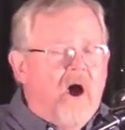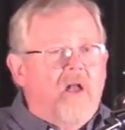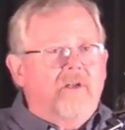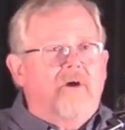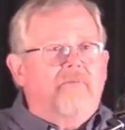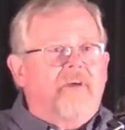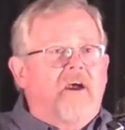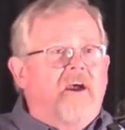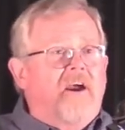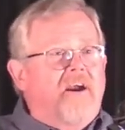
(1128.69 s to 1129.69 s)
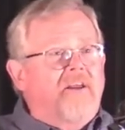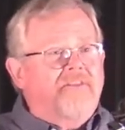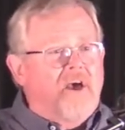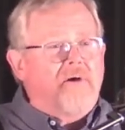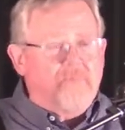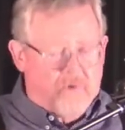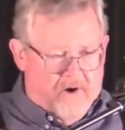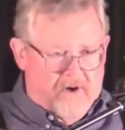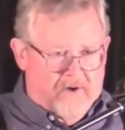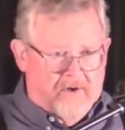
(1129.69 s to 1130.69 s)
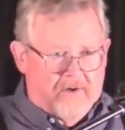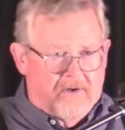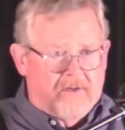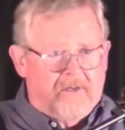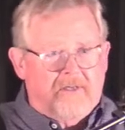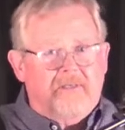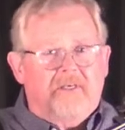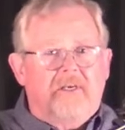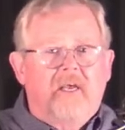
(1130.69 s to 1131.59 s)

all over the world.